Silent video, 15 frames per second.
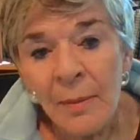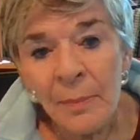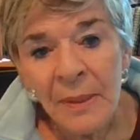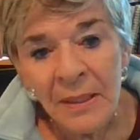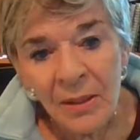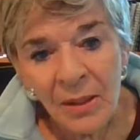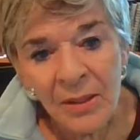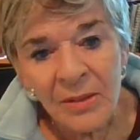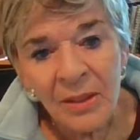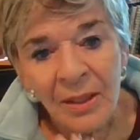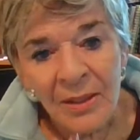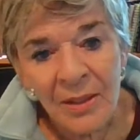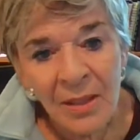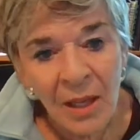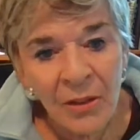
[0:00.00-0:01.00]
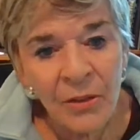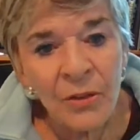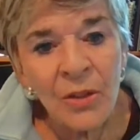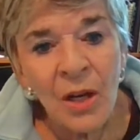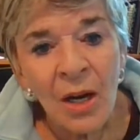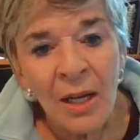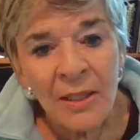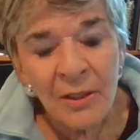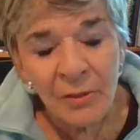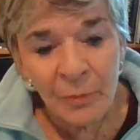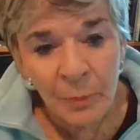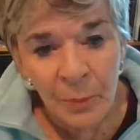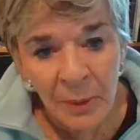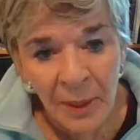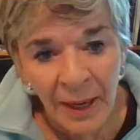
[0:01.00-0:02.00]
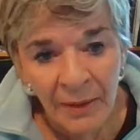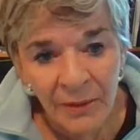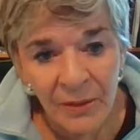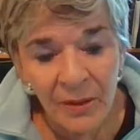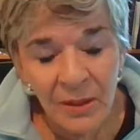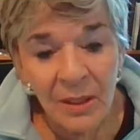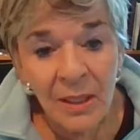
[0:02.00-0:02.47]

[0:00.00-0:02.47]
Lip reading: because another kind of breath